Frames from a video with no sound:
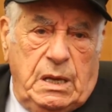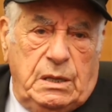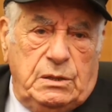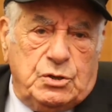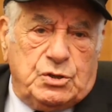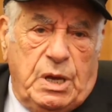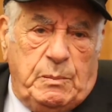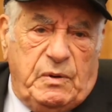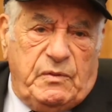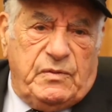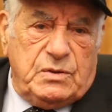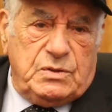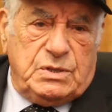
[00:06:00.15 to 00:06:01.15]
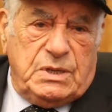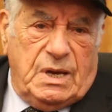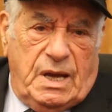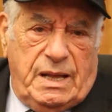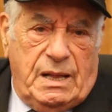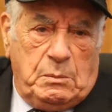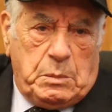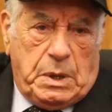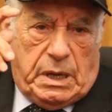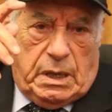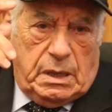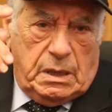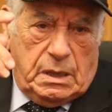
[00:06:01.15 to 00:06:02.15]
in the shape of a GI helmet.
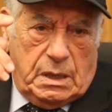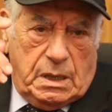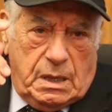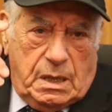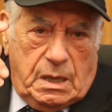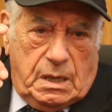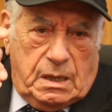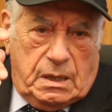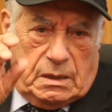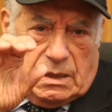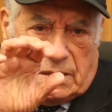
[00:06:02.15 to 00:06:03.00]
And